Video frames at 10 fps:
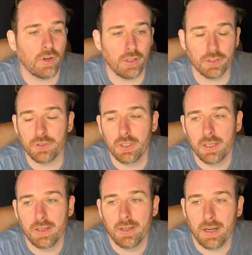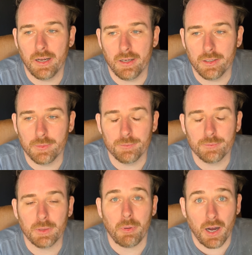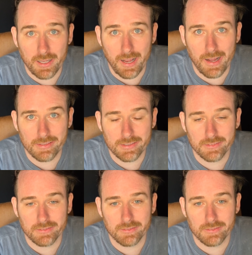follow the podcast,